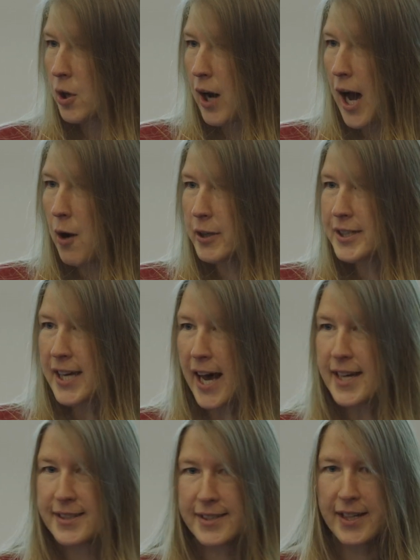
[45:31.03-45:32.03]
our
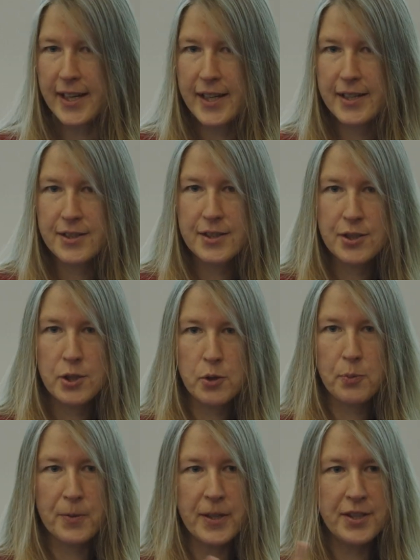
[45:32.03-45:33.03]
task is to